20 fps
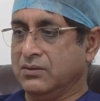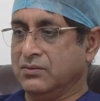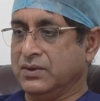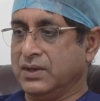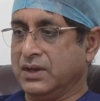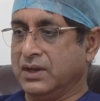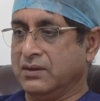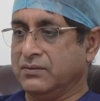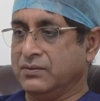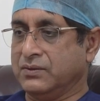
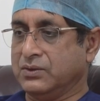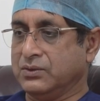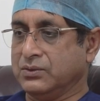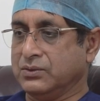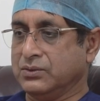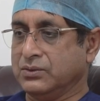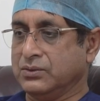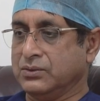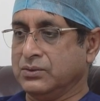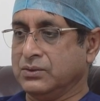We have
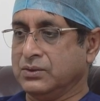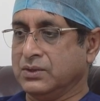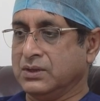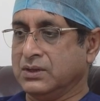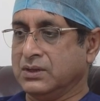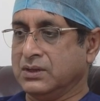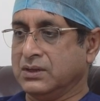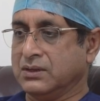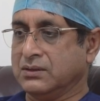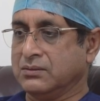
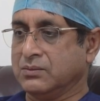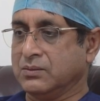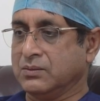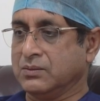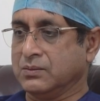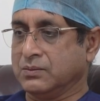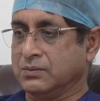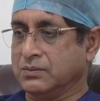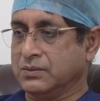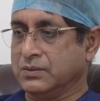to
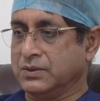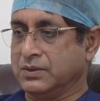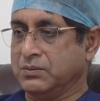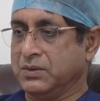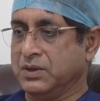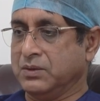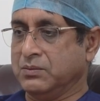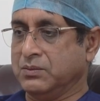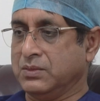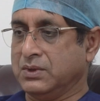
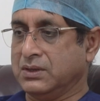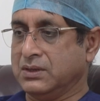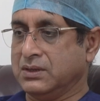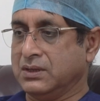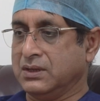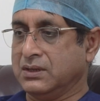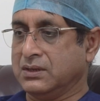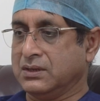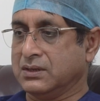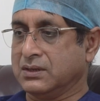remember
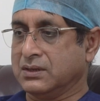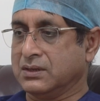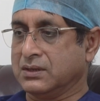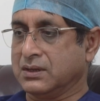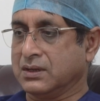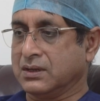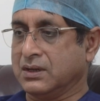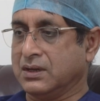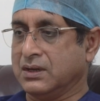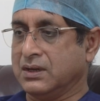that
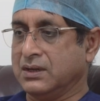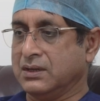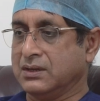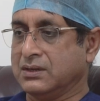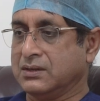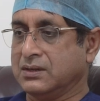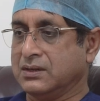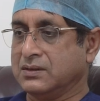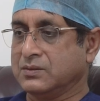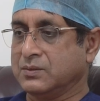a
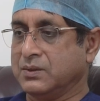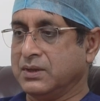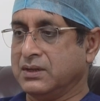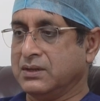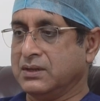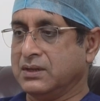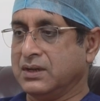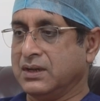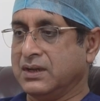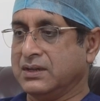cardiac
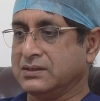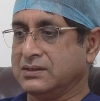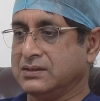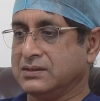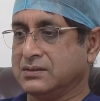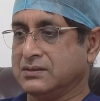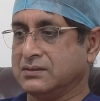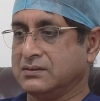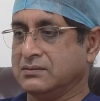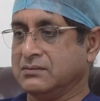transplant
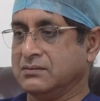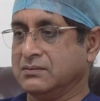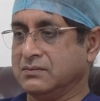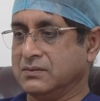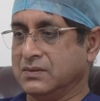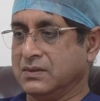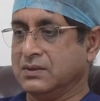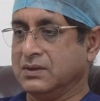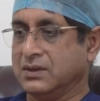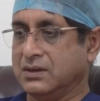lasts
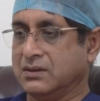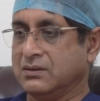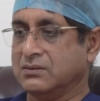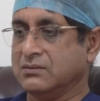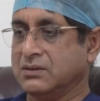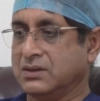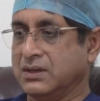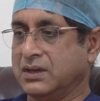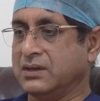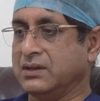
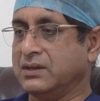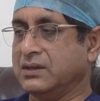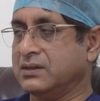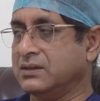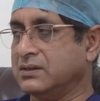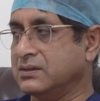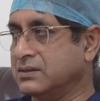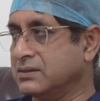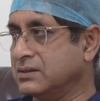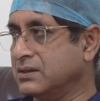around 10
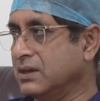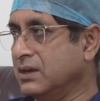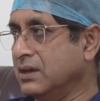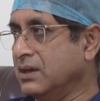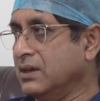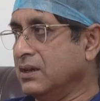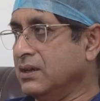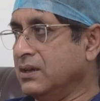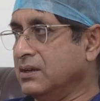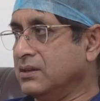years.
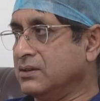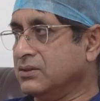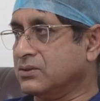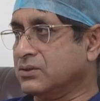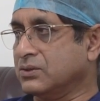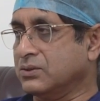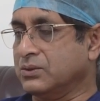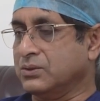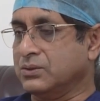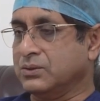
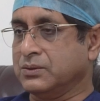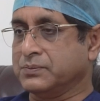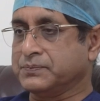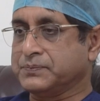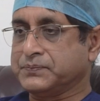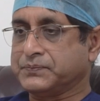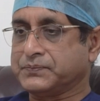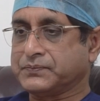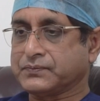So